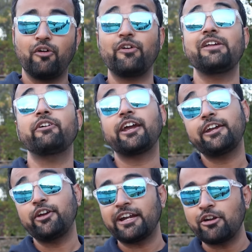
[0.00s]
whenever
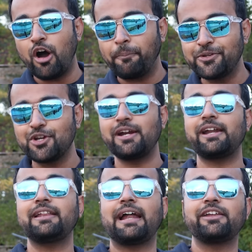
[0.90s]
you get an
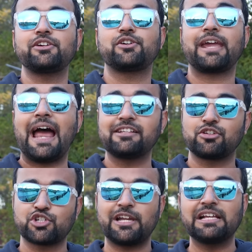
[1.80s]
opportunity that you can
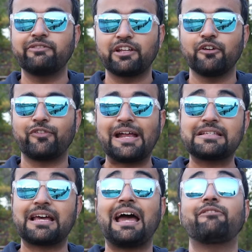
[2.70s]
socialize with your
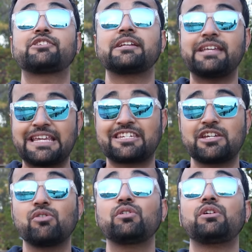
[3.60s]
friends, I would suggest
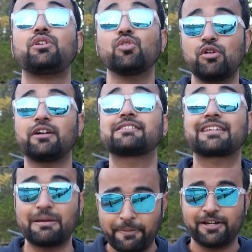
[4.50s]
you do not
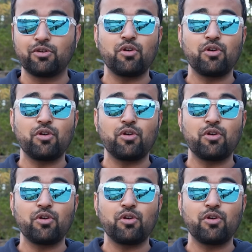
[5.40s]
skip it.